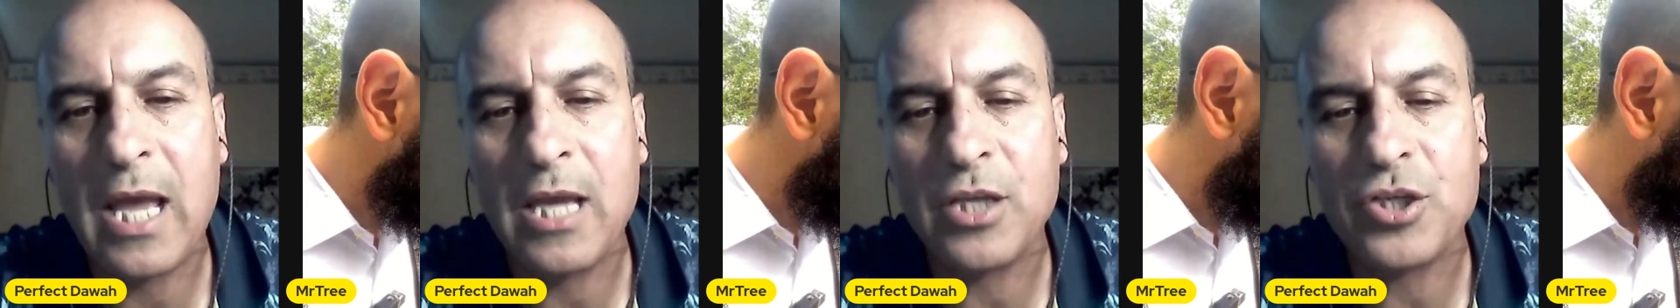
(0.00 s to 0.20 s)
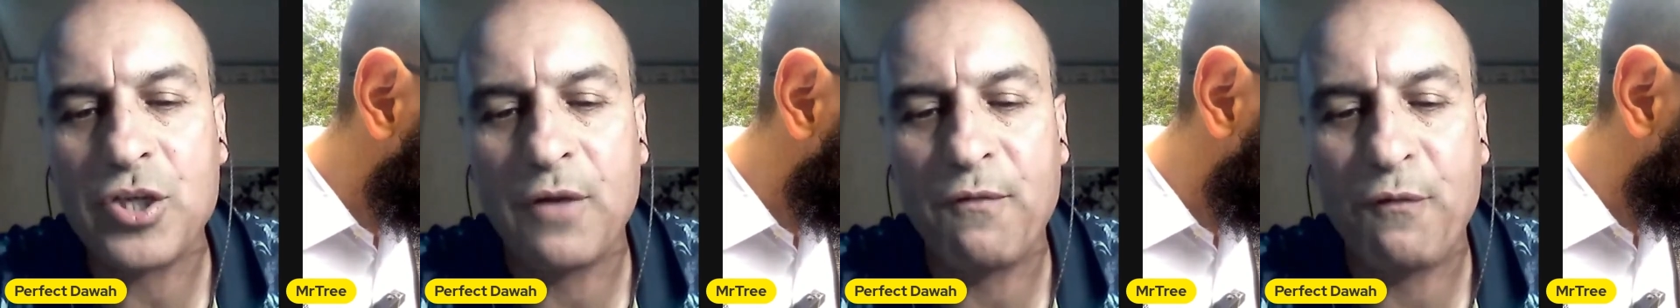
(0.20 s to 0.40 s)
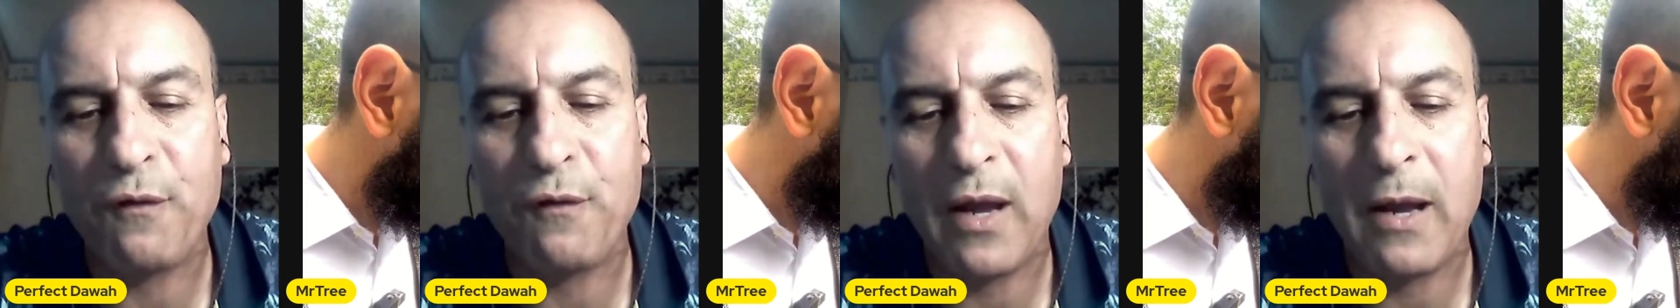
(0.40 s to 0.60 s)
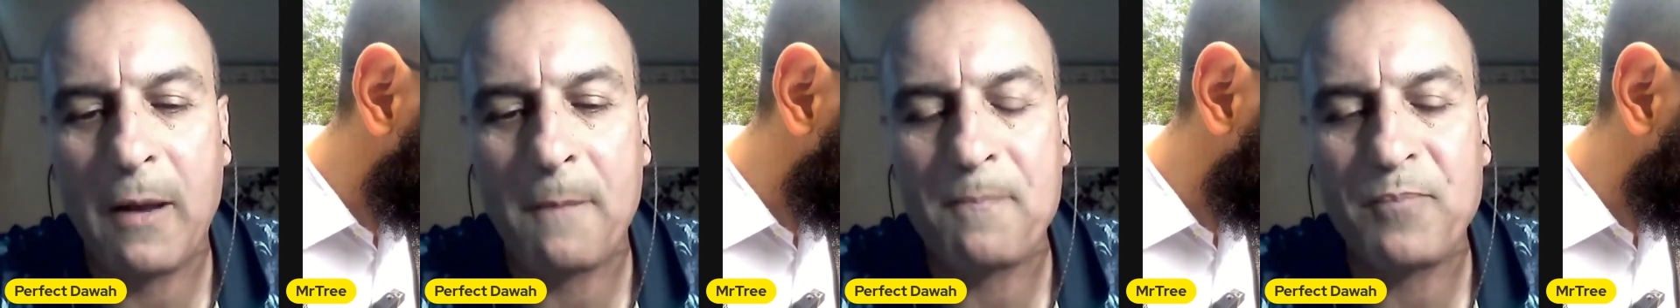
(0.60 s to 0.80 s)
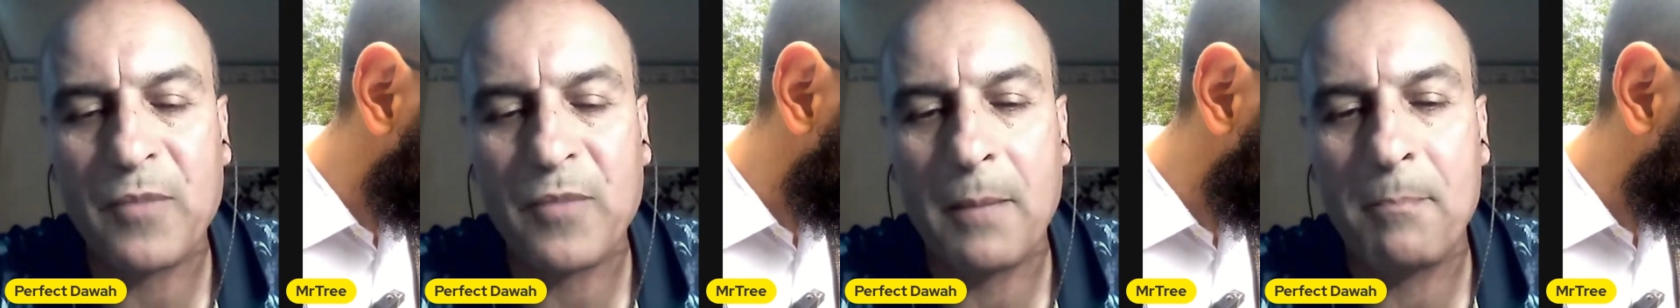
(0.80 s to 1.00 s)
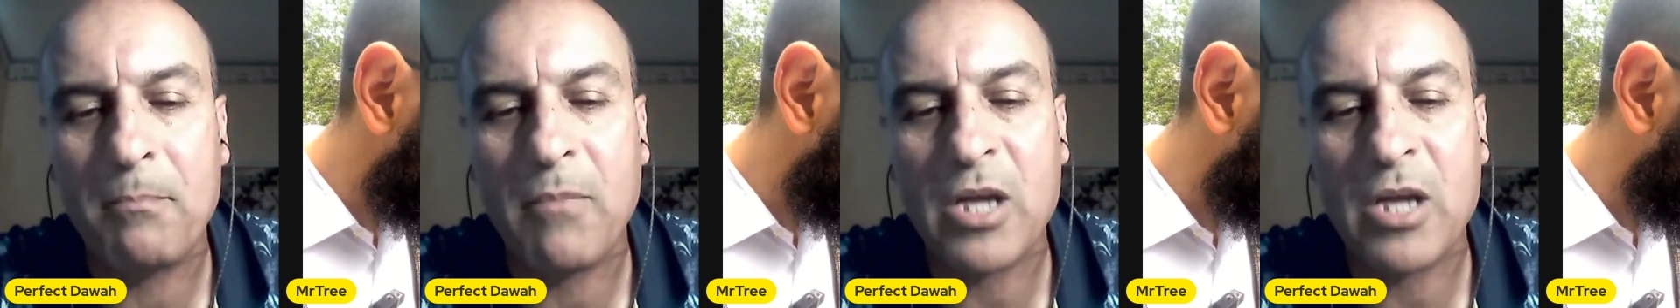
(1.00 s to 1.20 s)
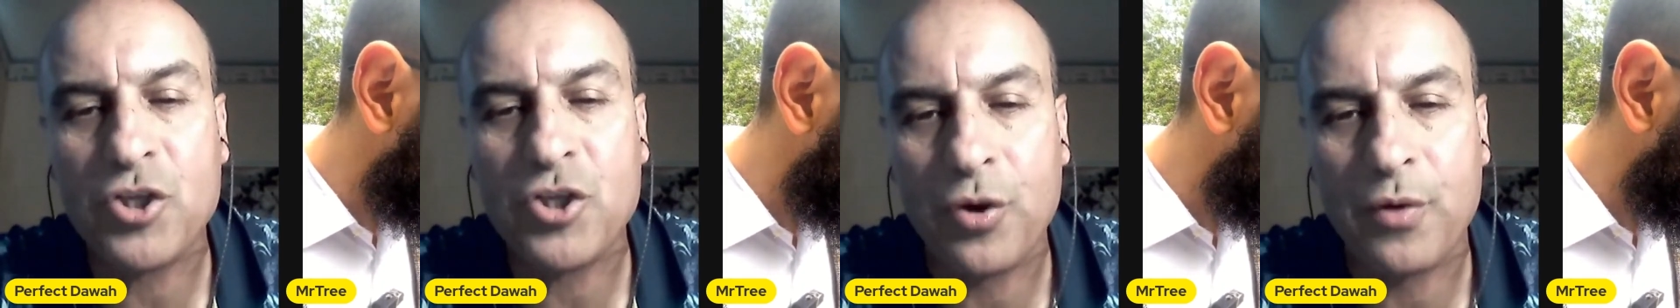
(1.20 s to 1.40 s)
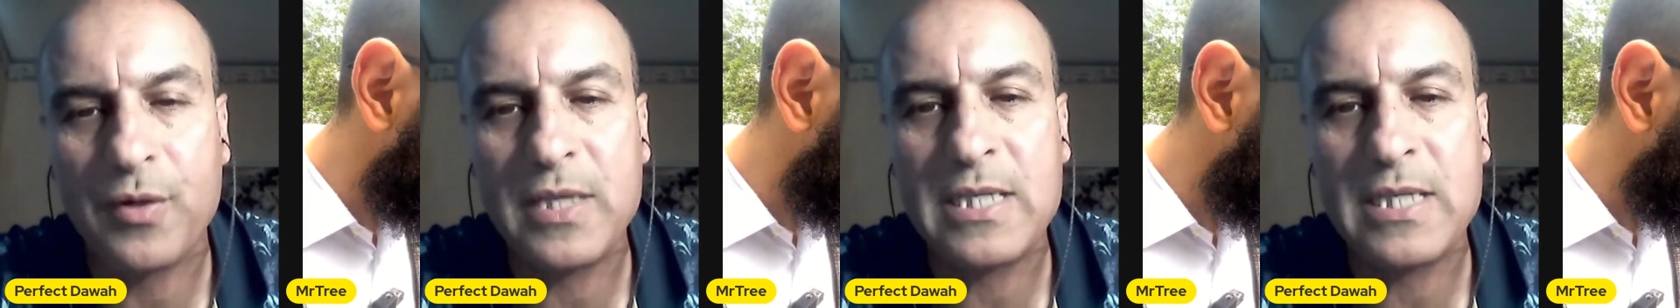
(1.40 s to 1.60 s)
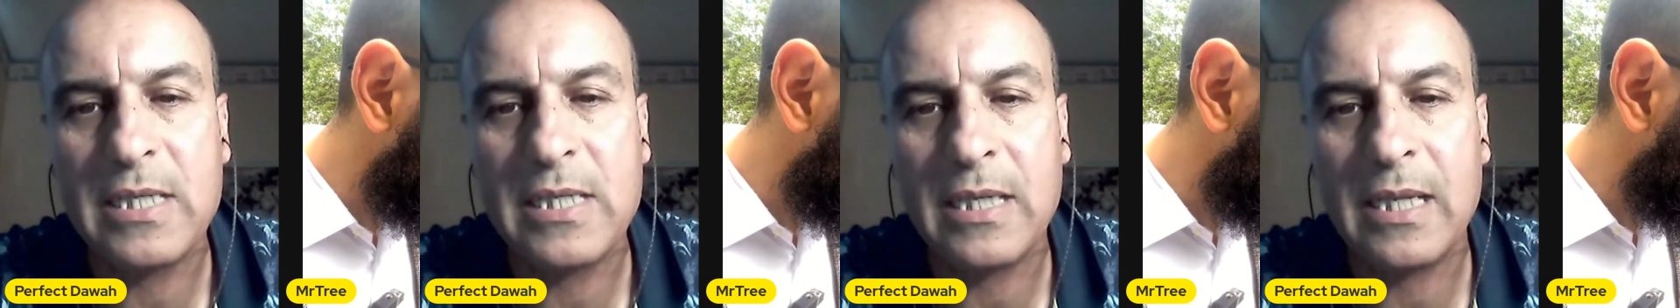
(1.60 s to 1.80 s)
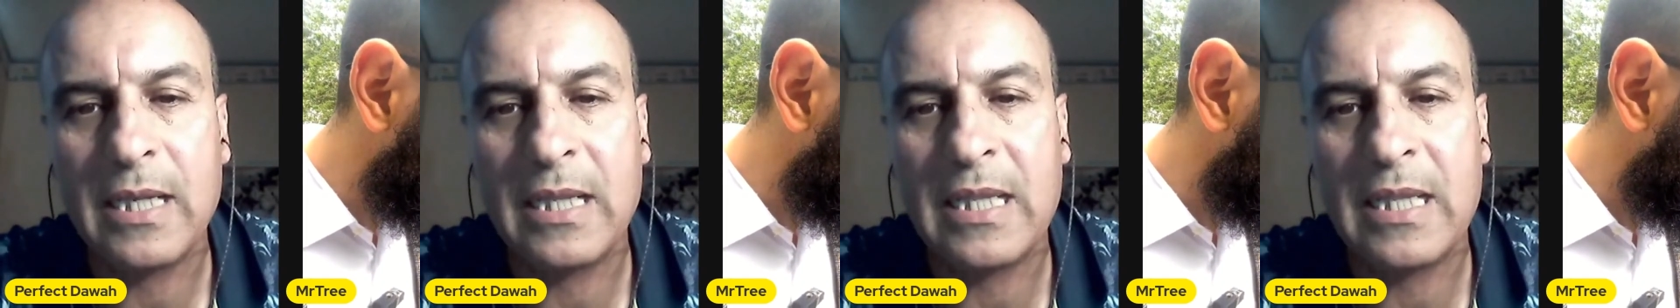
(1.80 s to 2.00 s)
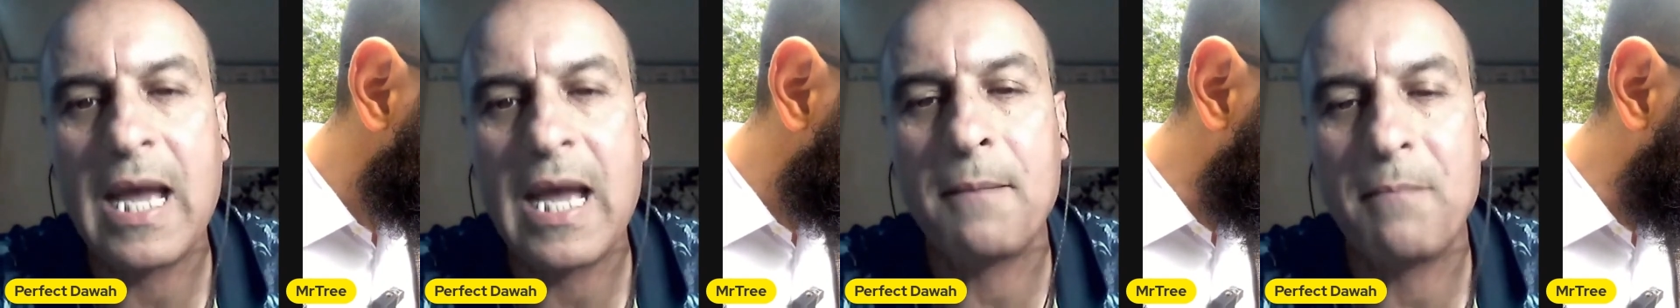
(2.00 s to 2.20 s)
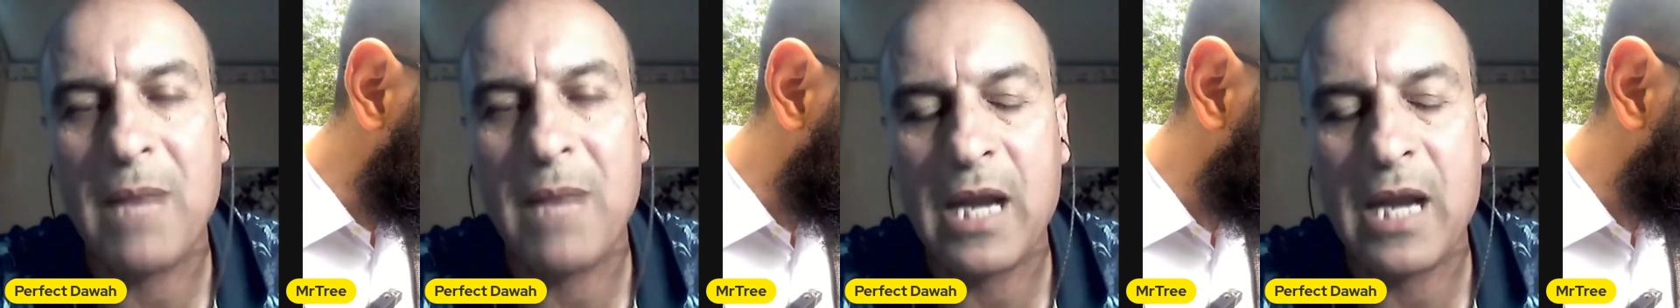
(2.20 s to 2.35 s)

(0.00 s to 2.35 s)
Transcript: age of um, maturity, then yes.